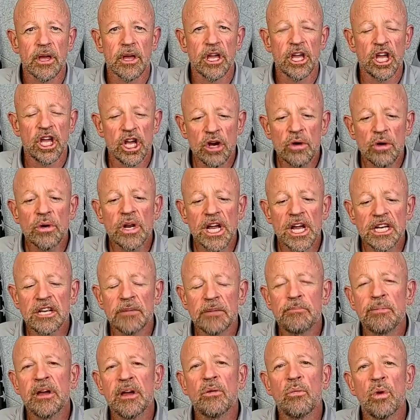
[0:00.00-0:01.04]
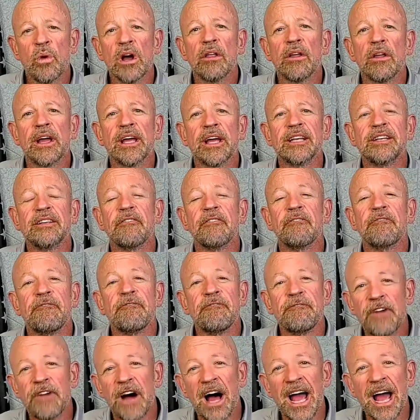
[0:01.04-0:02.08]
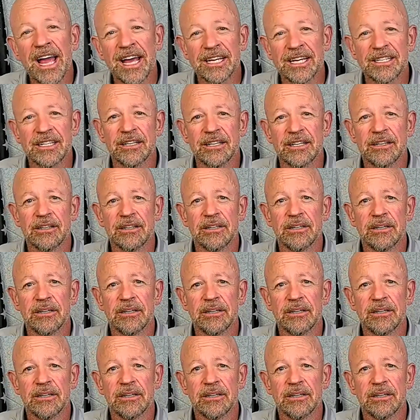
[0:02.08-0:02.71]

You need to be willing to fight.